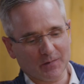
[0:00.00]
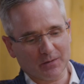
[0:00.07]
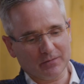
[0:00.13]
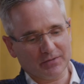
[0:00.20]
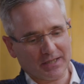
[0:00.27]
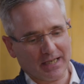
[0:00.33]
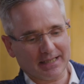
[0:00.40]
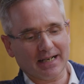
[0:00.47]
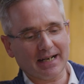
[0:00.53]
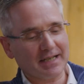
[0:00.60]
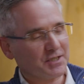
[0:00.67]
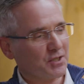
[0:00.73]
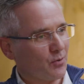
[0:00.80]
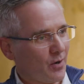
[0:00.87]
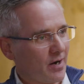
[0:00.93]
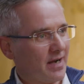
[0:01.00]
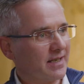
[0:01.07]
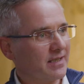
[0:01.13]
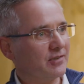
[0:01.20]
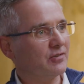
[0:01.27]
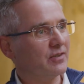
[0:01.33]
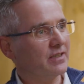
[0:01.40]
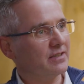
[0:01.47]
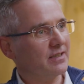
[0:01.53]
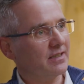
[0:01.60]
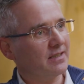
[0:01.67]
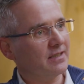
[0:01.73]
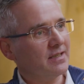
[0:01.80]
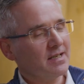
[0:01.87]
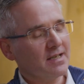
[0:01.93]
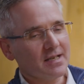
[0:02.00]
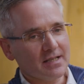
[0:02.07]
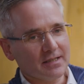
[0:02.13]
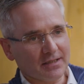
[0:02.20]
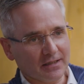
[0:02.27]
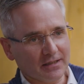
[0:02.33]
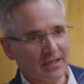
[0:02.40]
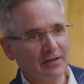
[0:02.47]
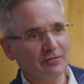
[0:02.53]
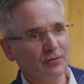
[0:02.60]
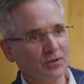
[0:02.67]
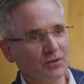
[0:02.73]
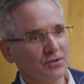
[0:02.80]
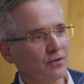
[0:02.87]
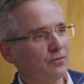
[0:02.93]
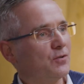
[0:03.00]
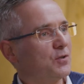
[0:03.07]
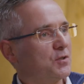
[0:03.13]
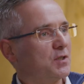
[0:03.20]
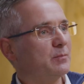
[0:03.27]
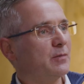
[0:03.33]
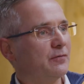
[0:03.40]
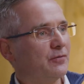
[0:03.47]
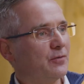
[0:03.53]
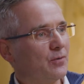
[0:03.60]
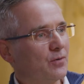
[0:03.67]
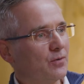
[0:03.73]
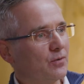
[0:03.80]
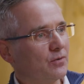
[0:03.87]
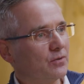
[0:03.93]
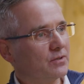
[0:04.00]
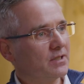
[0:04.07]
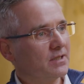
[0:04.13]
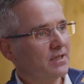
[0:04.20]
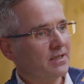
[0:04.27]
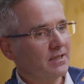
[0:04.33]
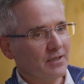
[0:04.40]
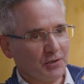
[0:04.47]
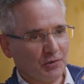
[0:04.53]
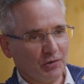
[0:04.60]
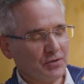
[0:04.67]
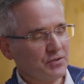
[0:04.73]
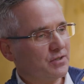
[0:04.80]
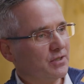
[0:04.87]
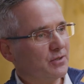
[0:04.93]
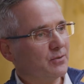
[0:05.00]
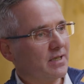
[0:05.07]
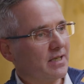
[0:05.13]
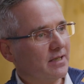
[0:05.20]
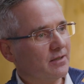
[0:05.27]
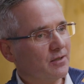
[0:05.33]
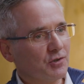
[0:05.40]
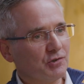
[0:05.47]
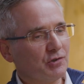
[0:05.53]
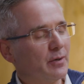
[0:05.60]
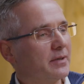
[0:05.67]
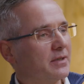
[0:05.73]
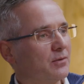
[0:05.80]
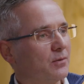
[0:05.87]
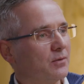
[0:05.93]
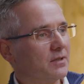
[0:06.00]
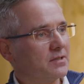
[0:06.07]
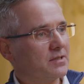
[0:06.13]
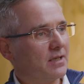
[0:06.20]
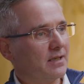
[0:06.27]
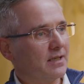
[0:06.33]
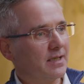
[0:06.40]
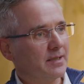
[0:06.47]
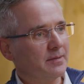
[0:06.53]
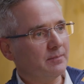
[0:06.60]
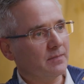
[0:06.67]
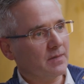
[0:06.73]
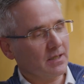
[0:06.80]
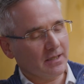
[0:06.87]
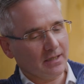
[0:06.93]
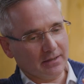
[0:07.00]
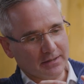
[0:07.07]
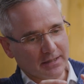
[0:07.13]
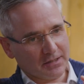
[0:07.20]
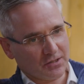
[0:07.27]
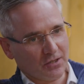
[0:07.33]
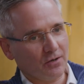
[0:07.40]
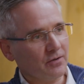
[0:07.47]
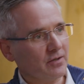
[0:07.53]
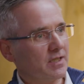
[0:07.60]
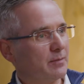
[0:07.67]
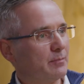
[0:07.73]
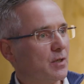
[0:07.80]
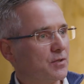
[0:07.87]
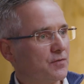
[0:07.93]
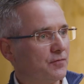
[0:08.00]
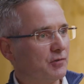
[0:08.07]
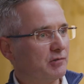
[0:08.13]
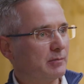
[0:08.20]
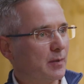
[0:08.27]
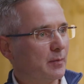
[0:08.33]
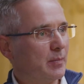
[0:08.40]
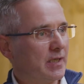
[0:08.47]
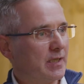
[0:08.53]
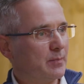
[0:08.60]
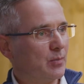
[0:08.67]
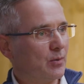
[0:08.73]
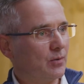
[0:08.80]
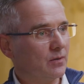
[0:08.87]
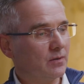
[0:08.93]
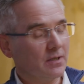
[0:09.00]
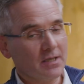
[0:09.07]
sad and actually quite angry that the levels of customer fraud across the UK are growing all the time. They target the most vulnerable people,